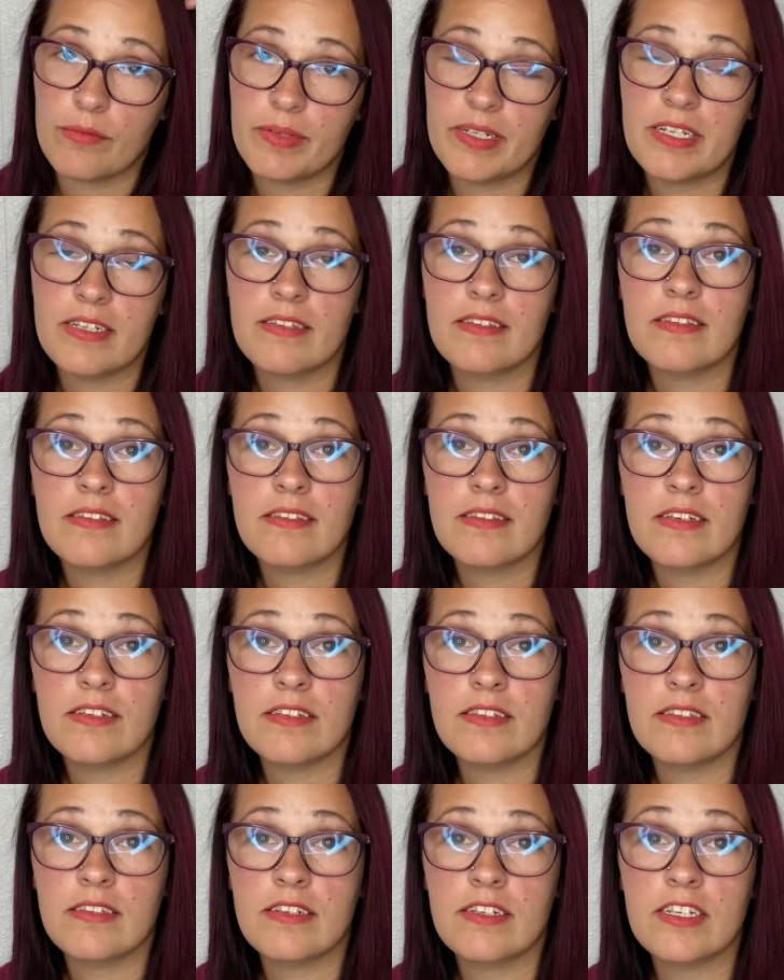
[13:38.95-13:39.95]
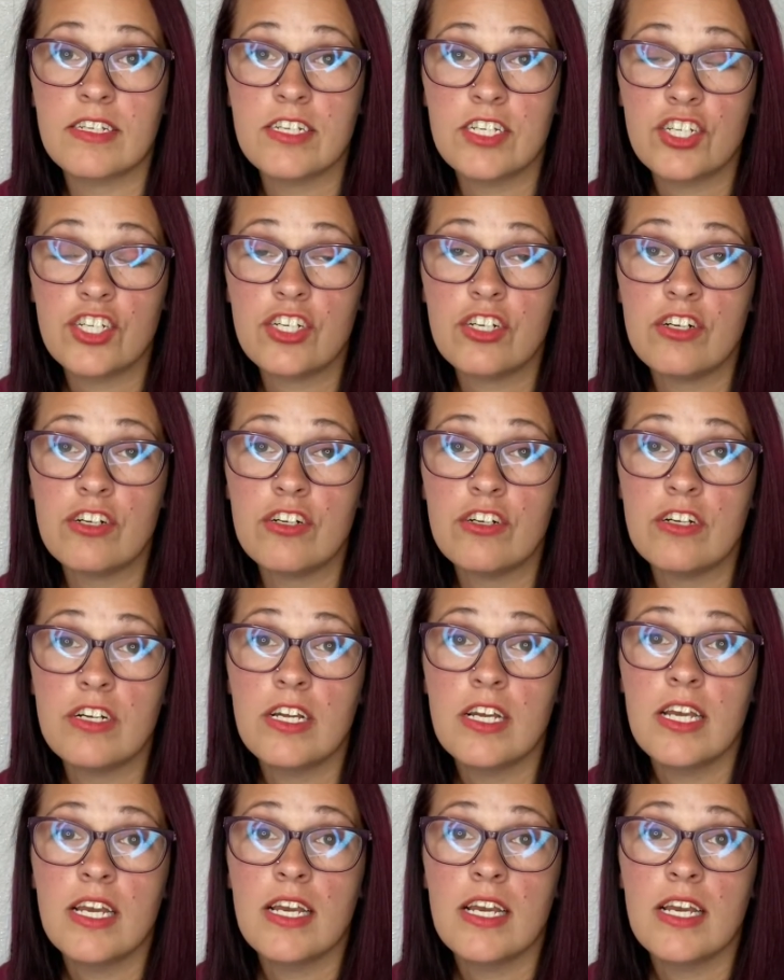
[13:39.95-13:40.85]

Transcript: because the conditioner